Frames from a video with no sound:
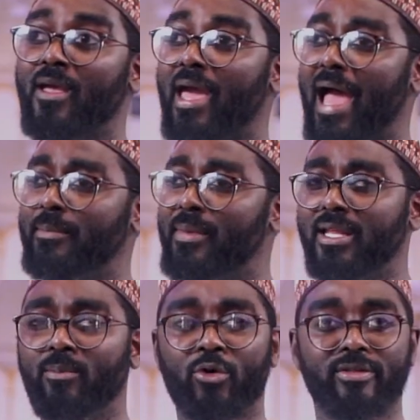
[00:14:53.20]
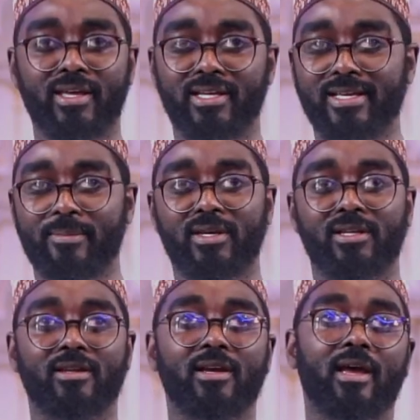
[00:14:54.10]
And many more things. I
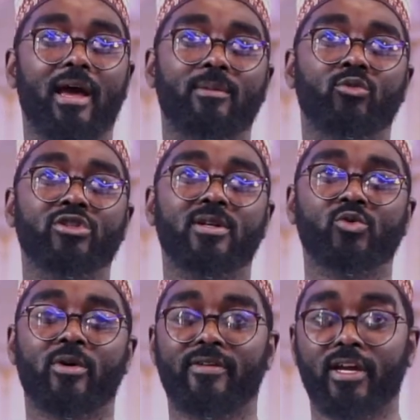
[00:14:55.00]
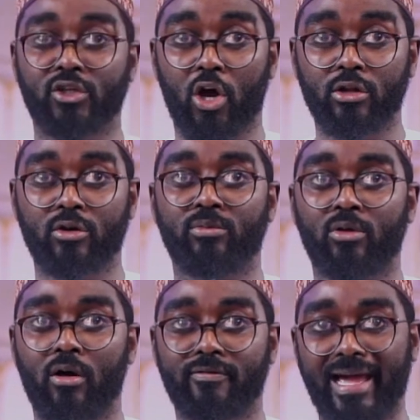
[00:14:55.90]
mean, and Muslims were very
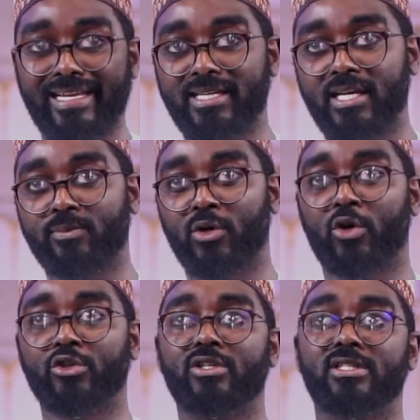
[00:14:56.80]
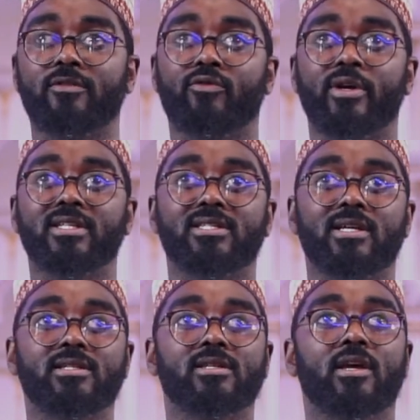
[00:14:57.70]
tolerable of ideas, because you see, for
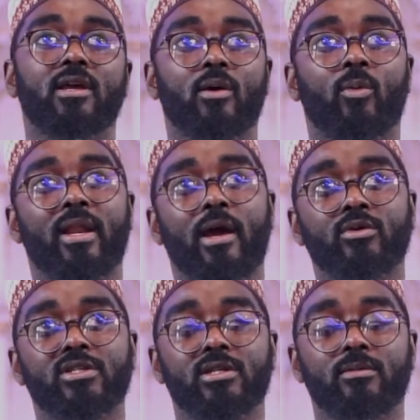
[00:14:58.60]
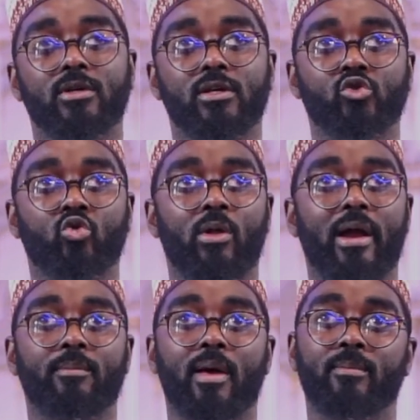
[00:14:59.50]
instance, when I was in school,
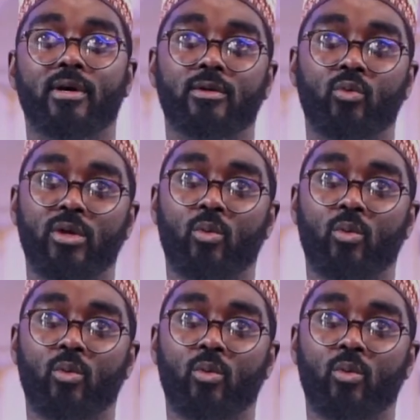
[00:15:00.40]
I remembered we